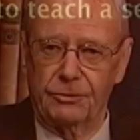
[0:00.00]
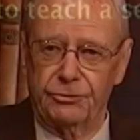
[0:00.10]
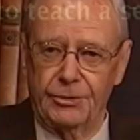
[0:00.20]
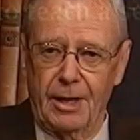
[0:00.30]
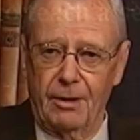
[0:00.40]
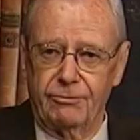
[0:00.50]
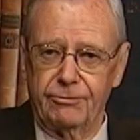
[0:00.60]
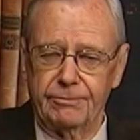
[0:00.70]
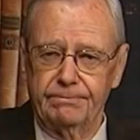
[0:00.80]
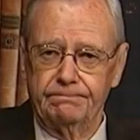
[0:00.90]
of
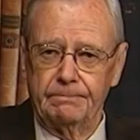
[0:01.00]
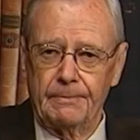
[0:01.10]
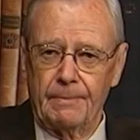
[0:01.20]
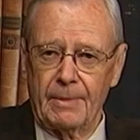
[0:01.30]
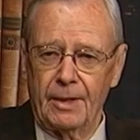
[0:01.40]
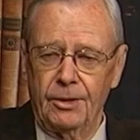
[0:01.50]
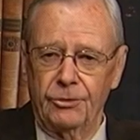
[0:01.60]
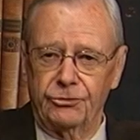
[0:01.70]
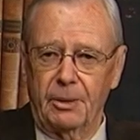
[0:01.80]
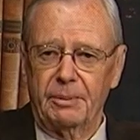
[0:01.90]
self.
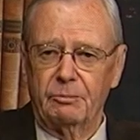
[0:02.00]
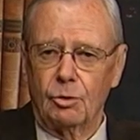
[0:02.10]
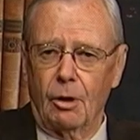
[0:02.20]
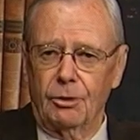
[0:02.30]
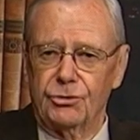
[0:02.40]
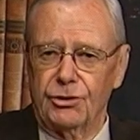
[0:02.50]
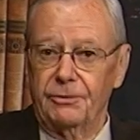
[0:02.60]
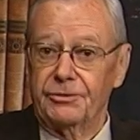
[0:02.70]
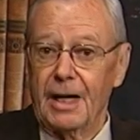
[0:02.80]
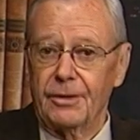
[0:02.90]
Some people call it
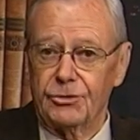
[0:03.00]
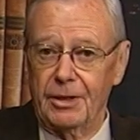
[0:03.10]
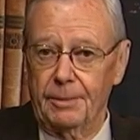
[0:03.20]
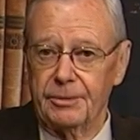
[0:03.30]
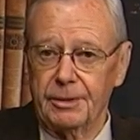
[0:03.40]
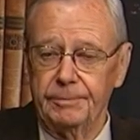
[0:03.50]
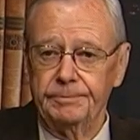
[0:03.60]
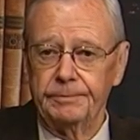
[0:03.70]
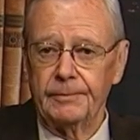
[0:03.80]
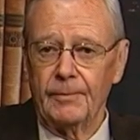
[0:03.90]
self-concept.
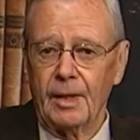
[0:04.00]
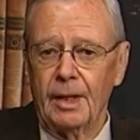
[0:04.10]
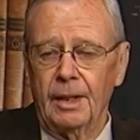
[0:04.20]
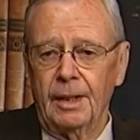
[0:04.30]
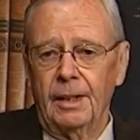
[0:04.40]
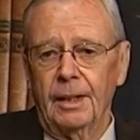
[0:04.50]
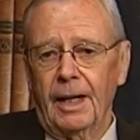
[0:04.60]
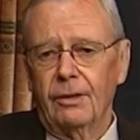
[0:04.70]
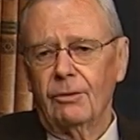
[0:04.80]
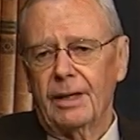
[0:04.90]

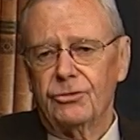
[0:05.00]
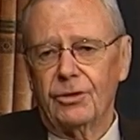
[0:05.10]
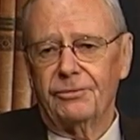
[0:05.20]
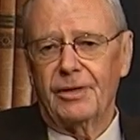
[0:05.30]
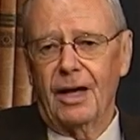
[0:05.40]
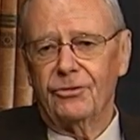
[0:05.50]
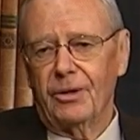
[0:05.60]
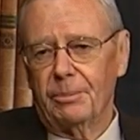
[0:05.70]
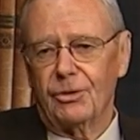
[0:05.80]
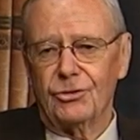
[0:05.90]
I don't like
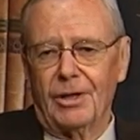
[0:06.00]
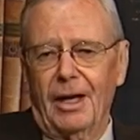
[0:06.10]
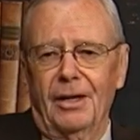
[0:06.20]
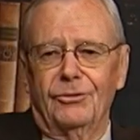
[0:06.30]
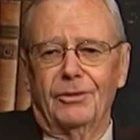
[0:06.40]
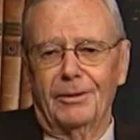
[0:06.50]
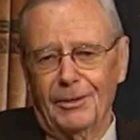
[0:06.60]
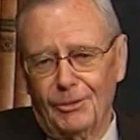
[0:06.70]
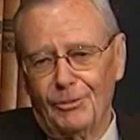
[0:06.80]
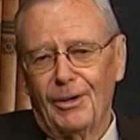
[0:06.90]
self-concept because that's
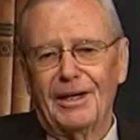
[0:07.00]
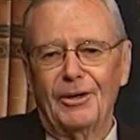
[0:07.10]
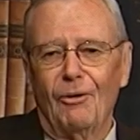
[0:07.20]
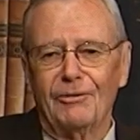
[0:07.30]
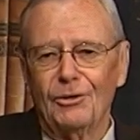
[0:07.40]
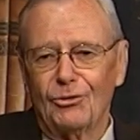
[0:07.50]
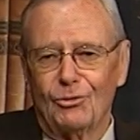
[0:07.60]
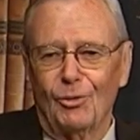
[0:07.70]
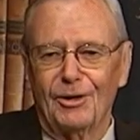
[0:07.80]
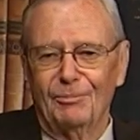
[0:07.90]
a greatly overused
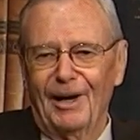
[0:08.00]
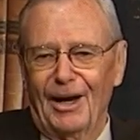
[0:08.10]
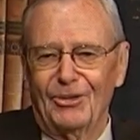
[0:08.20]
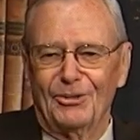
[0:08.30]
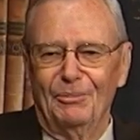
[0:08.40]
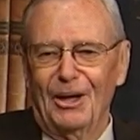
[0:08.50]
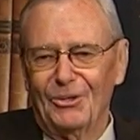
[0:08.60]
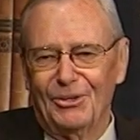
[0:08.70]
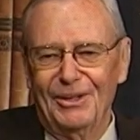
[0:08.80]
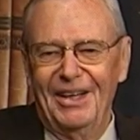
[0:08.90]
word in my
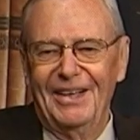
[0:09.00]
estimation,